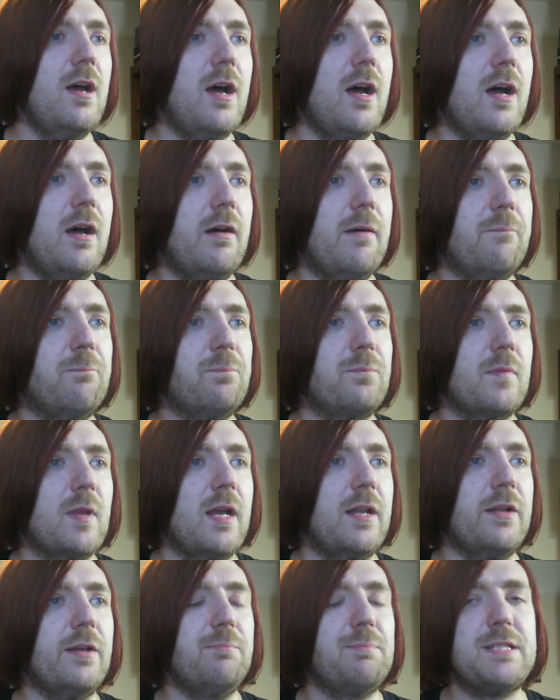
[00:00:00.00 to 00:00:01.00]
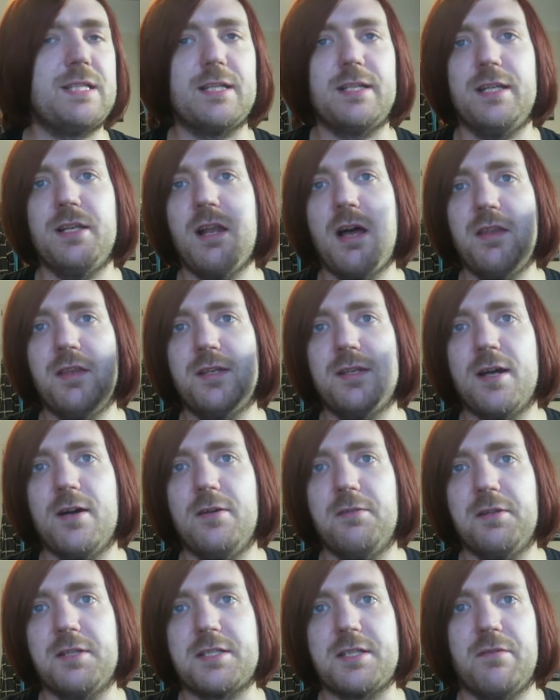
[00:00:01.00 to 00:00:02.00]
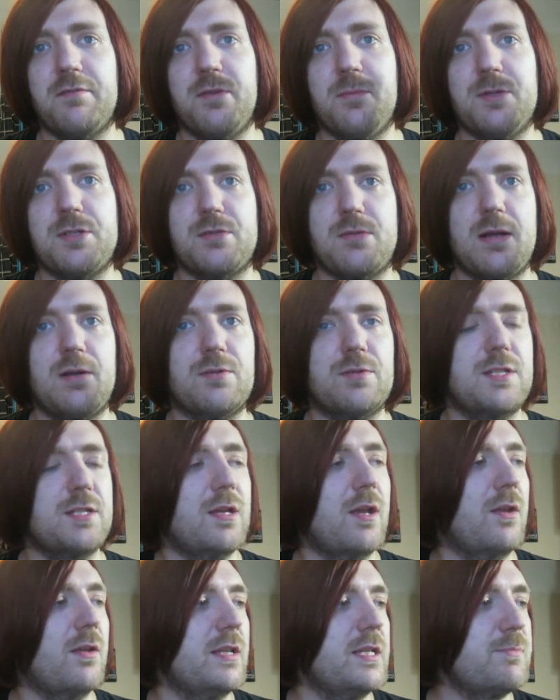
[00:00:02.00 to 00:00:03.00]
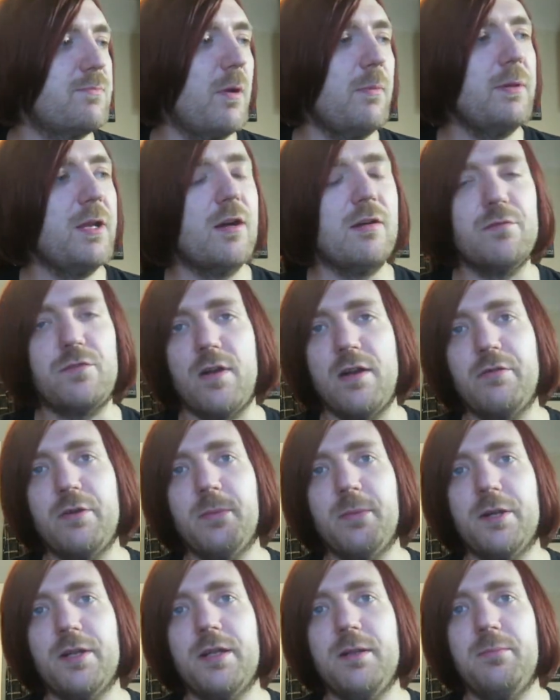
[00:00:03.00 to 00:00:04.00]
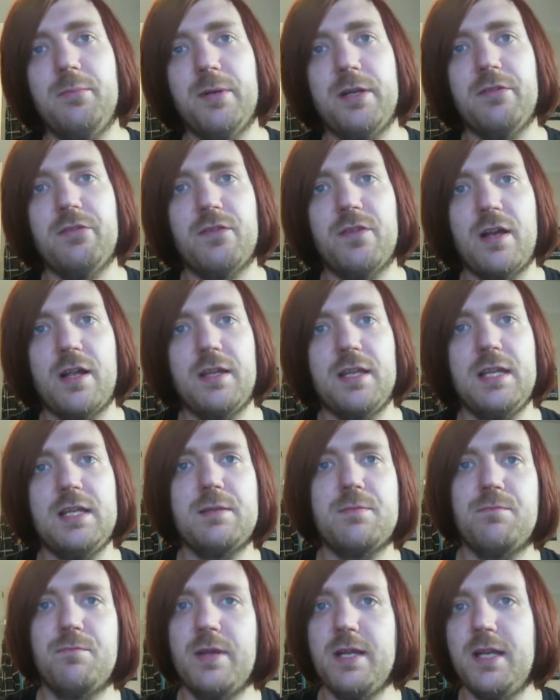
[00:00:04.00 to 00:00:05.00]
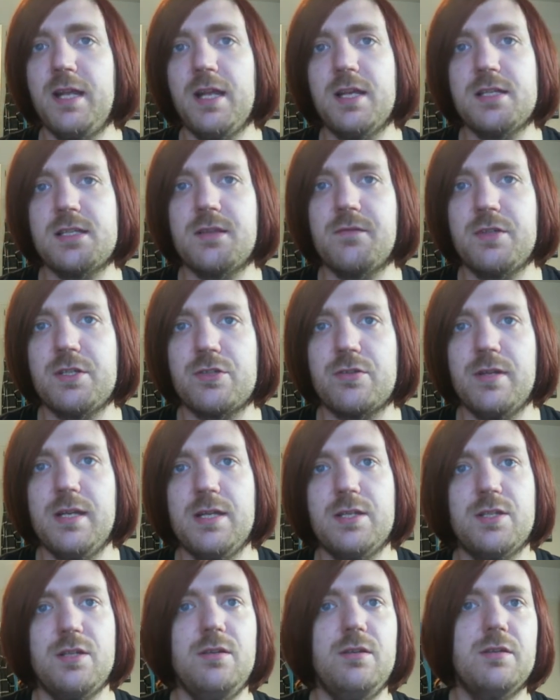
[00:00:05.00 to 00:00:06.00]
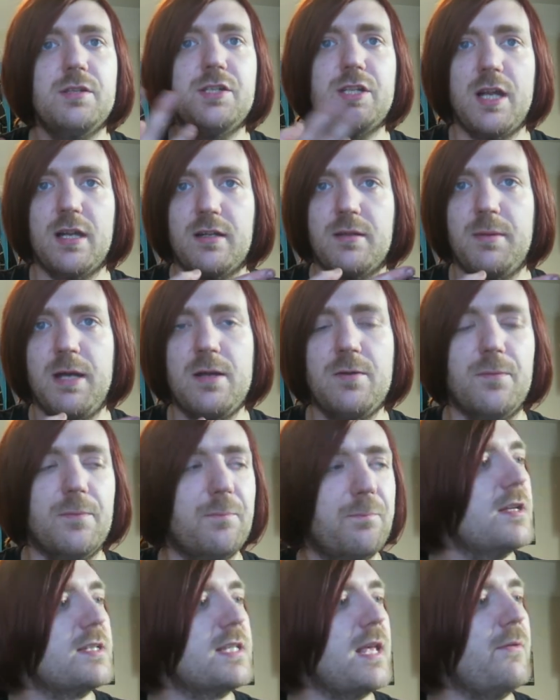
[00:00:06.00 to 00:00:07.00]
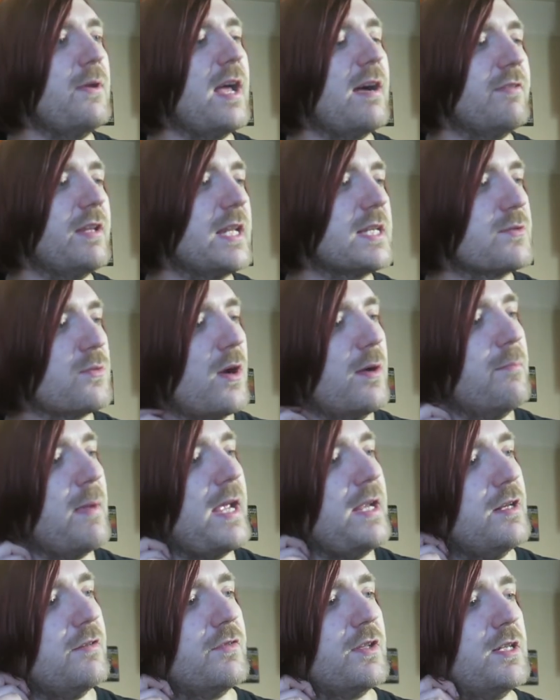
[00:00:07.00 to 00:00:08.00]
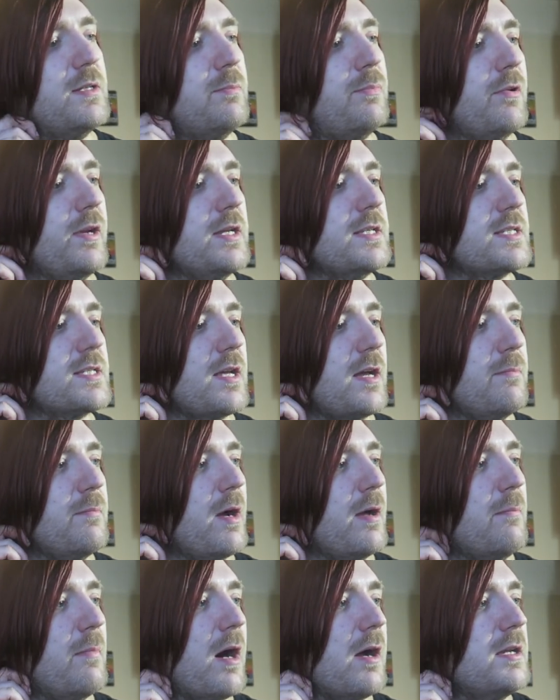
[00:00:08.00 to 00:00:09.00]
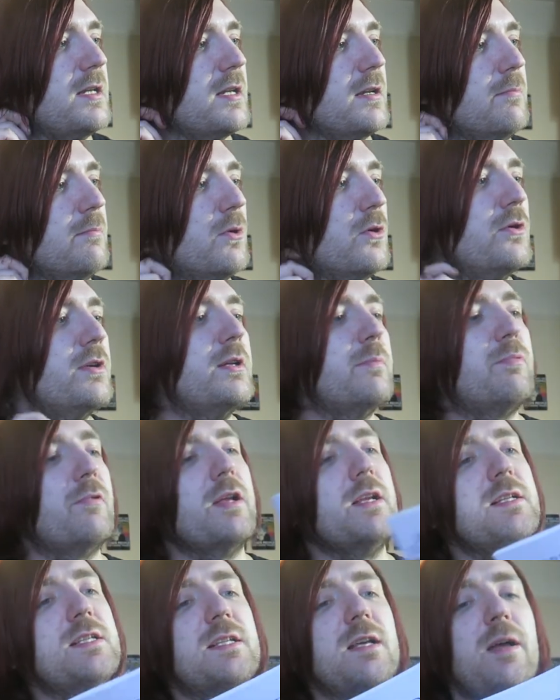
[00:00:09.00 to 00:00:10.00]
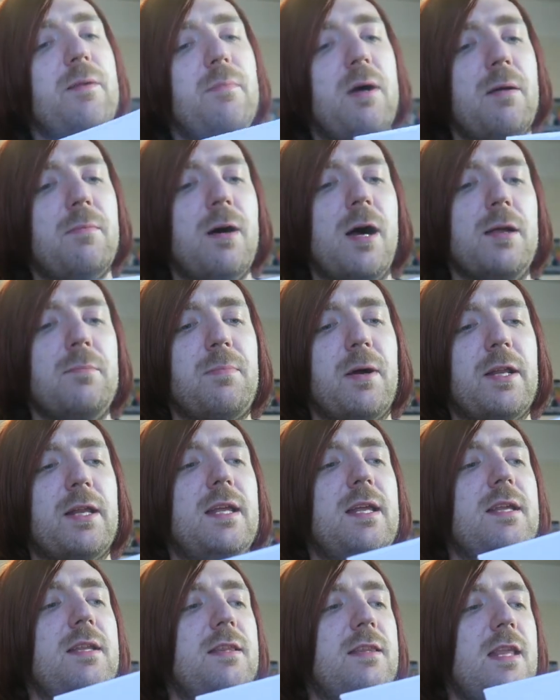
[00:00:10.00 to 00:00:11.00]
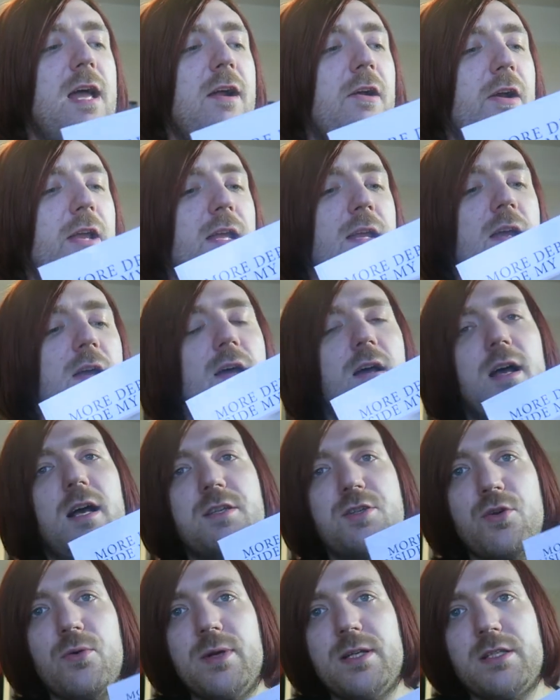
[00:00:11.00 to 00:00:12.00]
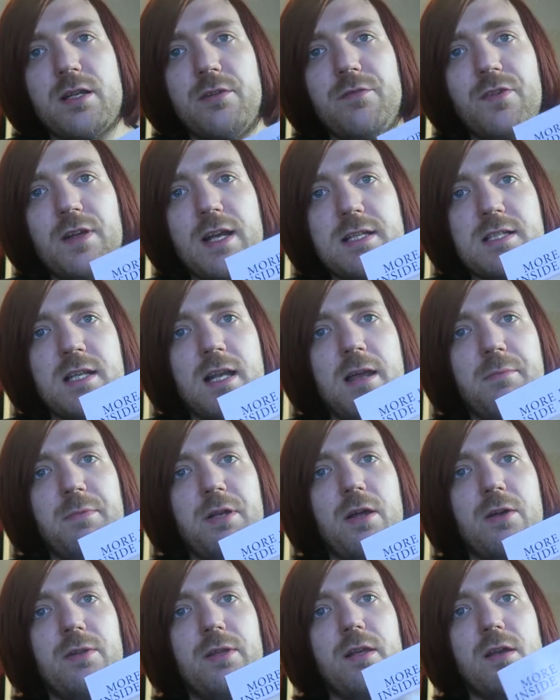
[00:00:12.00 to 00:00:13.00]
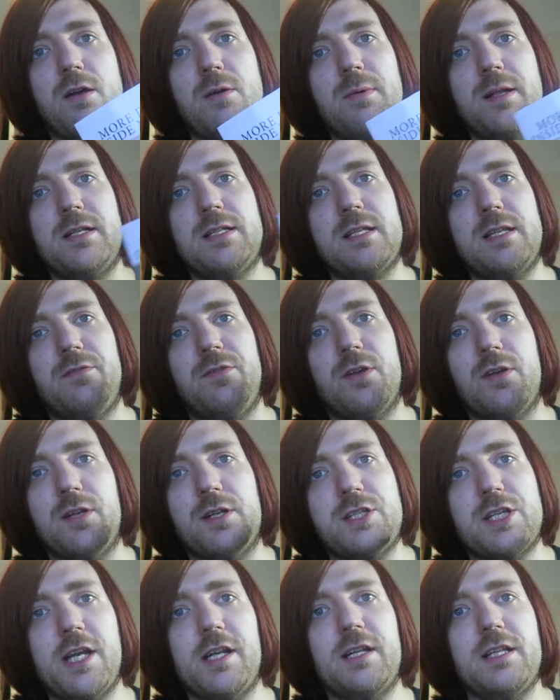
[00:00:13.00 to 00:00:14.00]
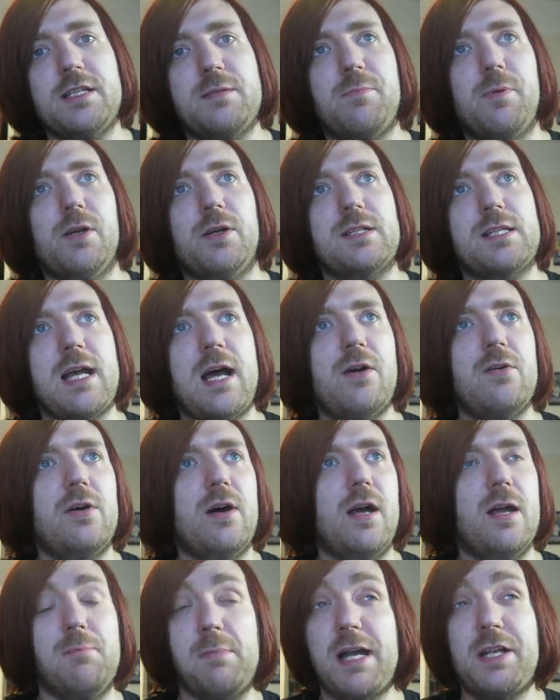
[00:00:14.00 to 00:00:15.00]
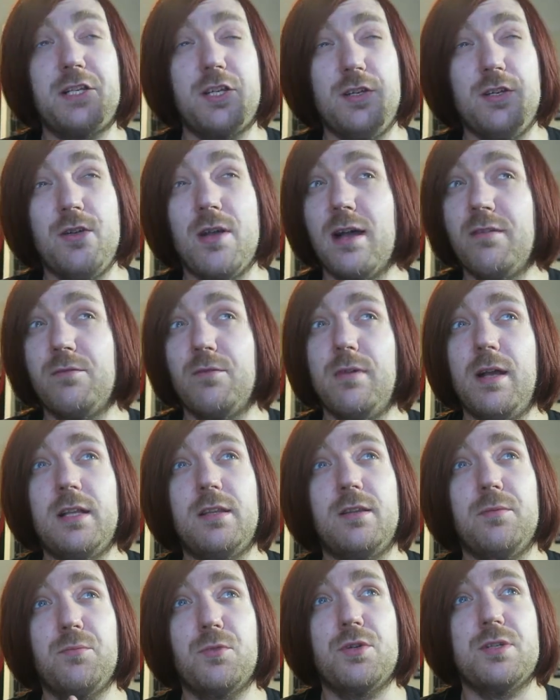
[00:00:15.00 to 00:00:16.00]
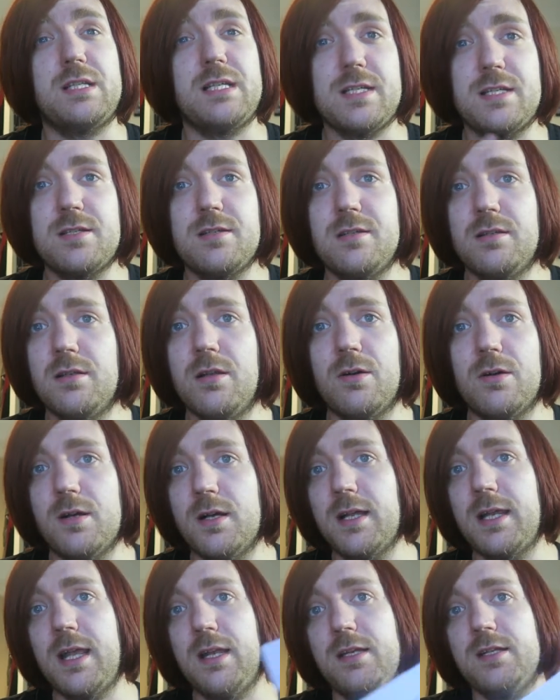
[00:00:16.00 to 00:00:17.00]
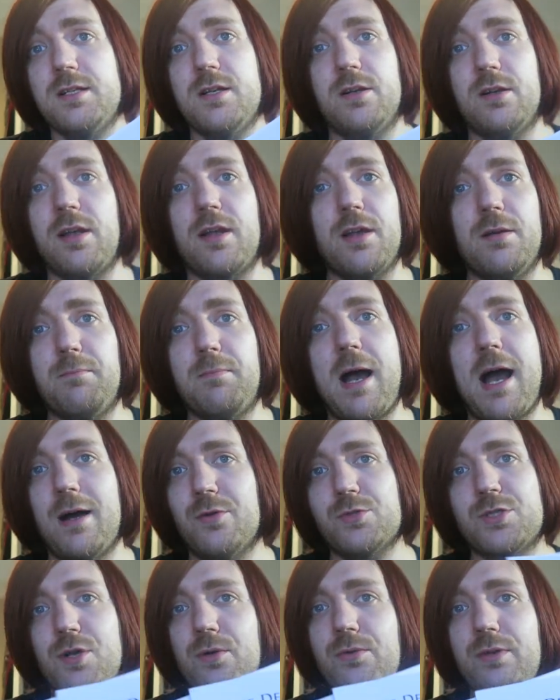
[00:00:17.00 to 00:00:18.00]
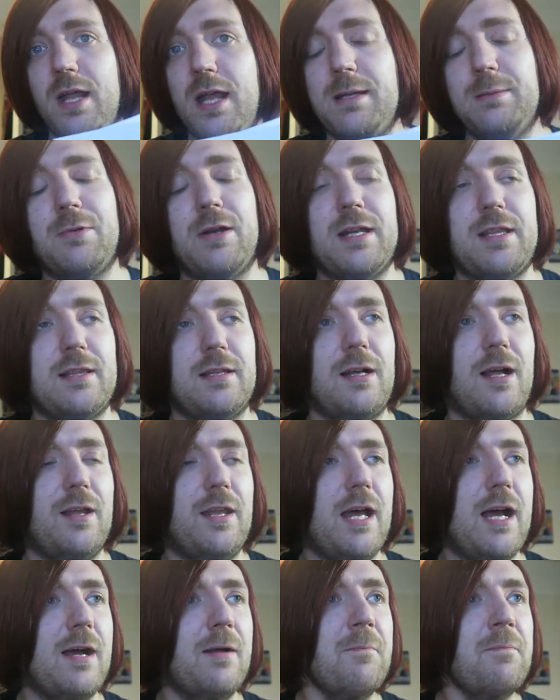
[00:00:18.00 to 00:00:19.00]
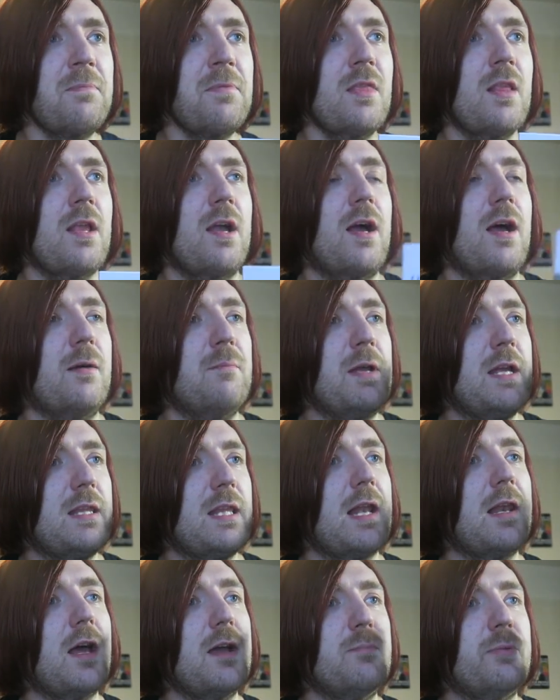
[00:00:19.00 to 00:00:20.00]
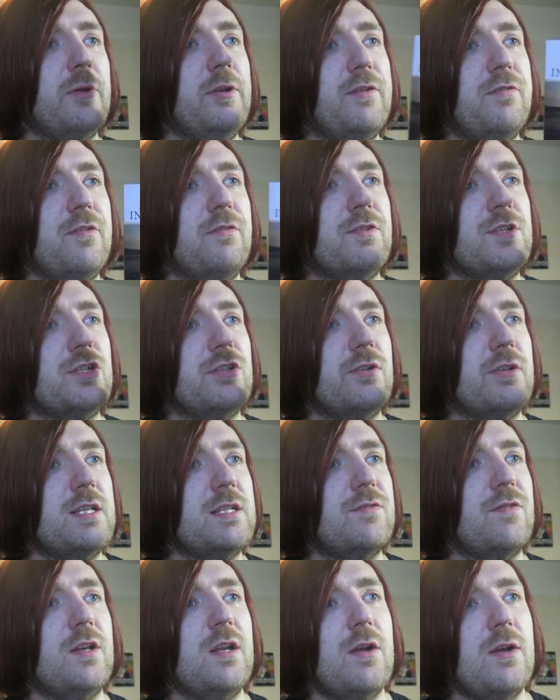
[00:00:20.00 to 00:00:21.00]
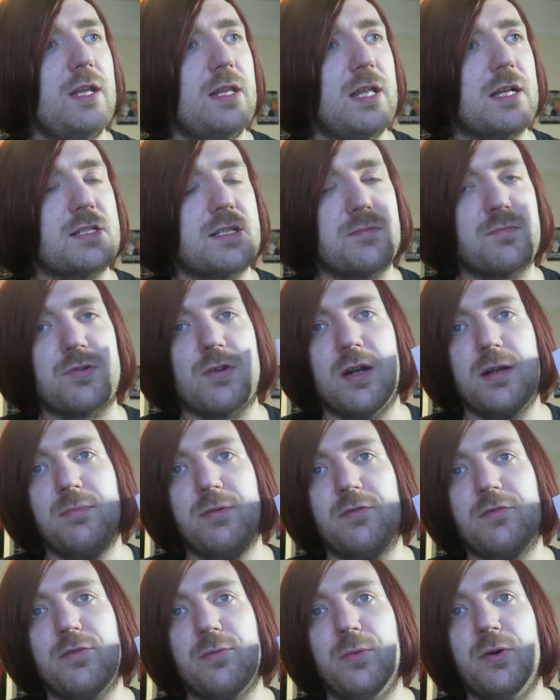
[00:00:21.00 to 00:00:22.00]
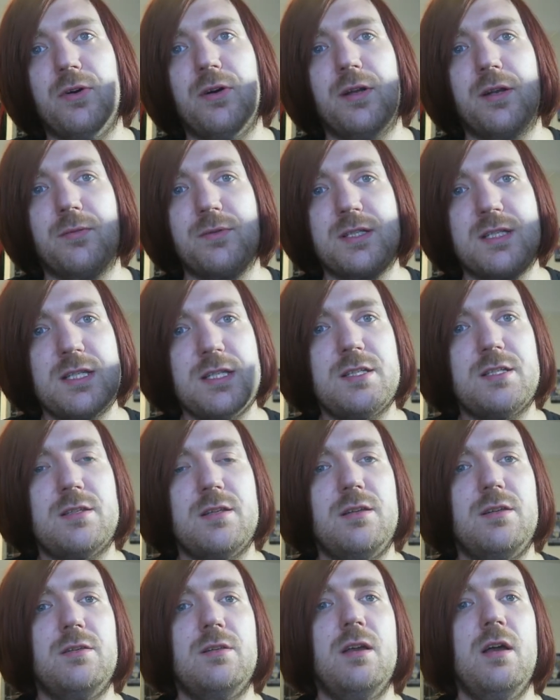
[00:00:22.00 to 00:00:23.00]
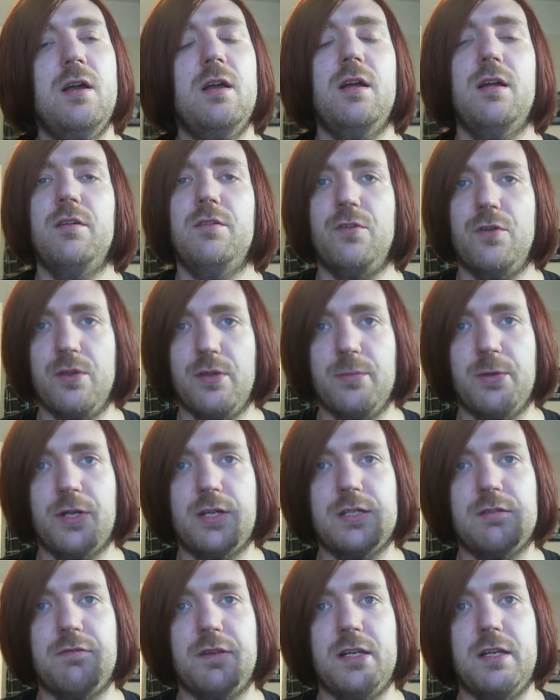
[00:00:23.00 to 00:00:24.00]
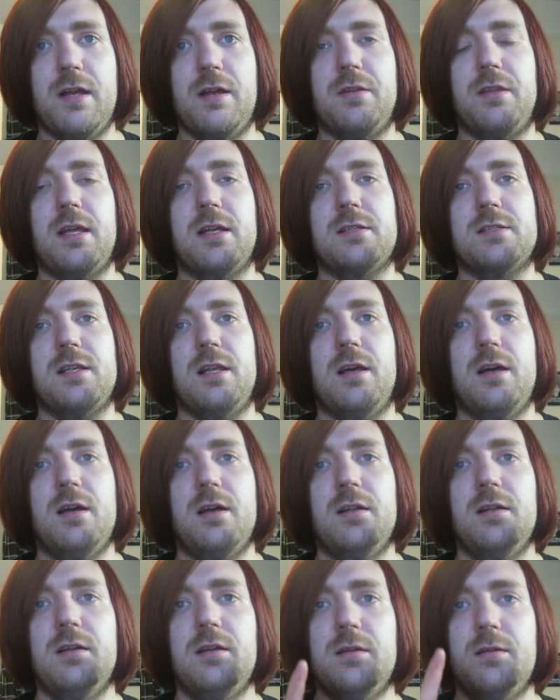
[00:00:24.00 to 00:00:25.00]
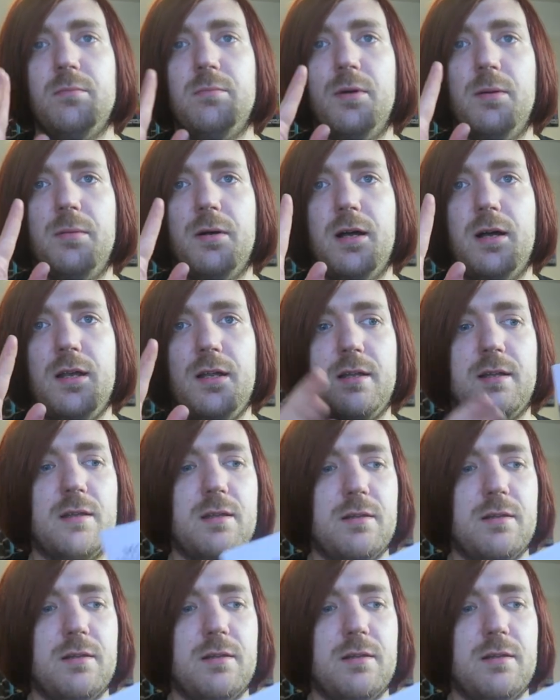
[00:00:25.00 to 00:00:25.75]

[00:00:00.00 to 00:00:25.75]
Um, and I particularly like the darkness of them as well. So these probably aren't for everybody, but if uh, these readings have intrigued you, check them out. So there we have it. That's what I made of The Debris Inside My Mind and More Debris Inside My Mind by Keith Terry. As always, don't forget to let me know in the comments if you're going to check these books out. I imagine you haven't read them because he's not, again, he's not like a household name or anything like that. Um, hit that like button if you've enjoyed this video. Hit that subscribe button for more. And I will see you soon for another bookish video. Thanks a lot. Bye-bye.